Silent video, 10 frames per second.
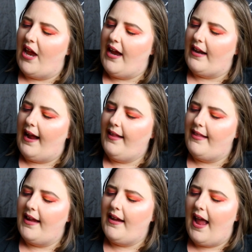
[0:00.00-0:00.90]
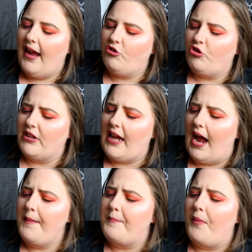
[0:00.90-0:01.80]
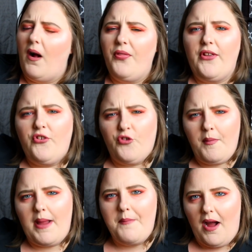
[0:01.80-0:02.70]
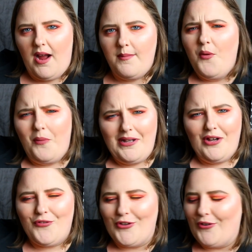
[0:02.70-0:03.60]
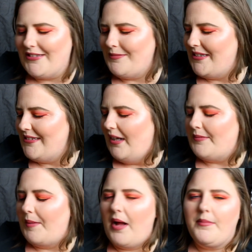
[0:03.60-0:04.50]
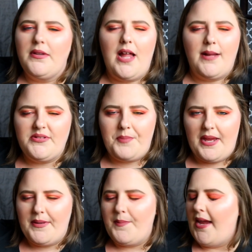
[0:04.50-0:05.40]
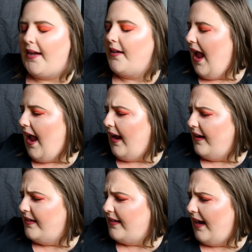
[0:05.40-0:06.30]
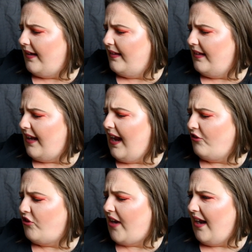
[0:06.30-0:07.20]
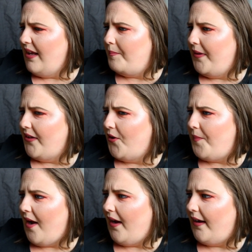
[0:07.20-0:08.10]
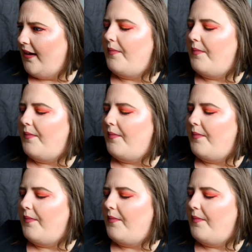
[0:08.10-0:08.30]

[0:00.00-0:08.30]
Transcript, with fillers: And I think actually I bought this for my mom one year for Christmas because my mom loves baby pink. And I think I actually got it in Pillow Pie.